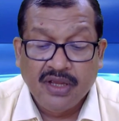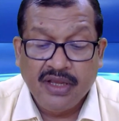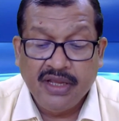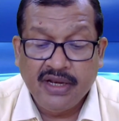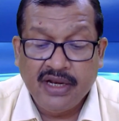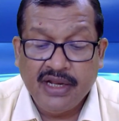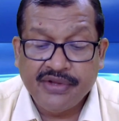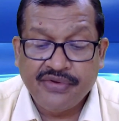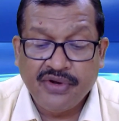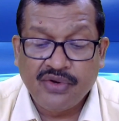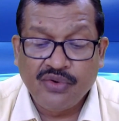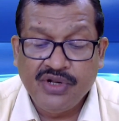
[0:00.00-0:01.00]
in
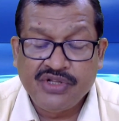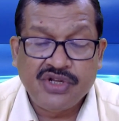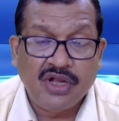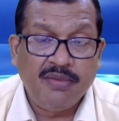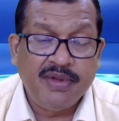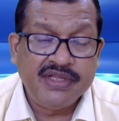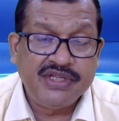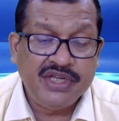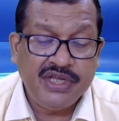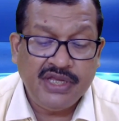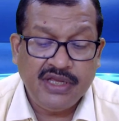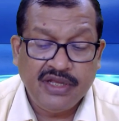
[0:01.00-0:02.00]
relation to
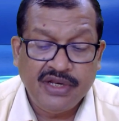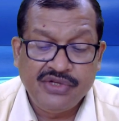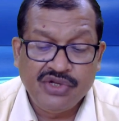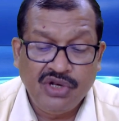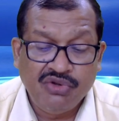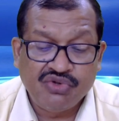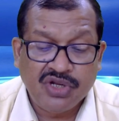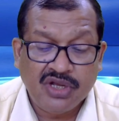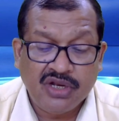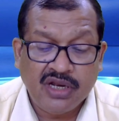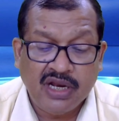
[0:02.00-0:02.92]
insolvency resolution